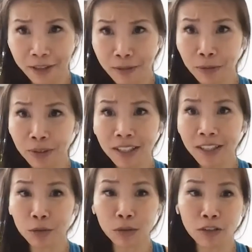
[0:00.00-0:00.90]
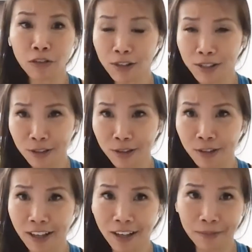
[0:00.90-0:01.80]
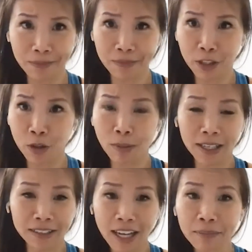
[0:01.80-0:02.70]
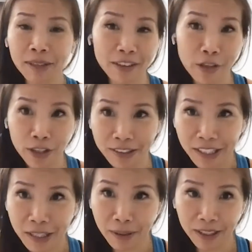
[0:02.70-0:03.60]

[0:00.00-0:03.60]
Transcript: You want to turn into a fossil, by the time that you're 30,